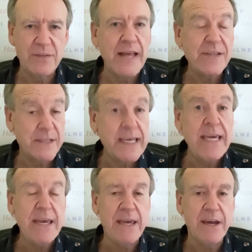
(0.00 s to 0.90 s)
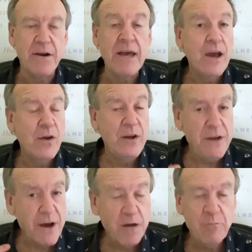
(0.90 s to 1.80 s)
That's the key here.
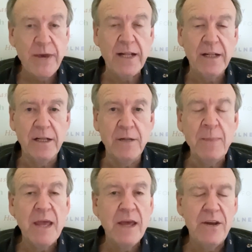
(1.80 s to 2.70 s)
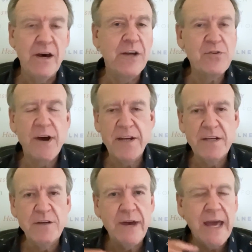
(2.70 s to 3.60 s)
Not mental, not trying to
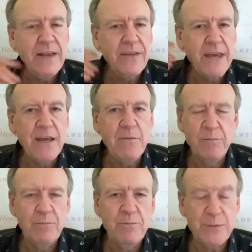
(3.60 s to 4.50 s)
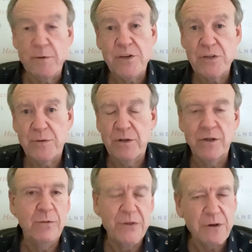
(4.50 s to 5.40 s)
do anything spiritual
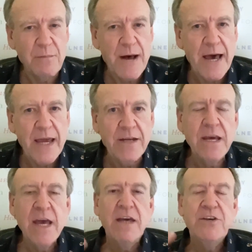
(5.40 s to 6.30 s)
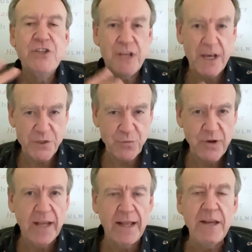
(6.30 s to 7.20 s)
or with your mind, just
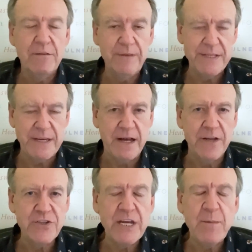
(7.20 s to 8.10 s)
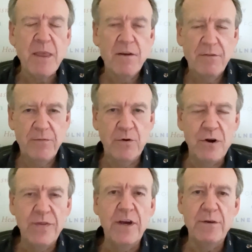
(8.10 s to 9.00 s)
regulating your physiology
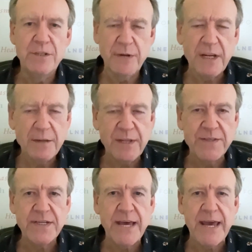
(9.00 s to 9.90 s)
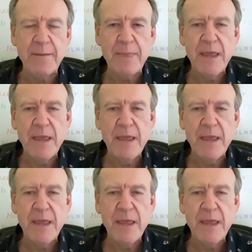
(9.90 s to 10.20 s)
for those 22 minutes a day.